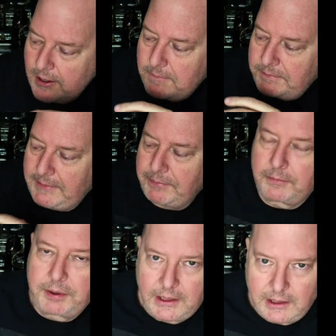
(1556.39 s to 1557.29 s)
people are
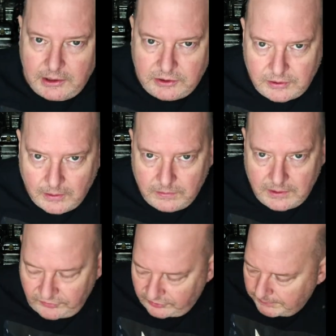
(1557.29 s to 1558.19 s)
bringing in
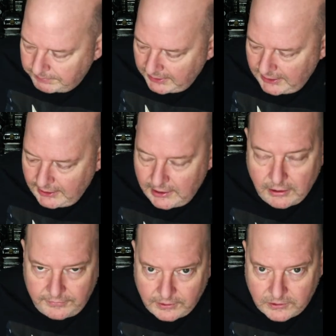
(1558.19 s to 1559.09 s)
donuts, they're bringing in
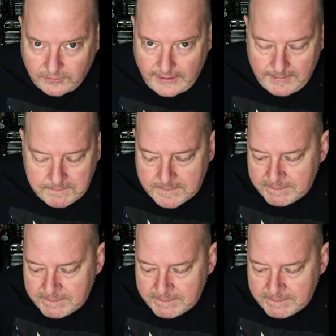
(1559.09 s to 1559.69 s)
other crap.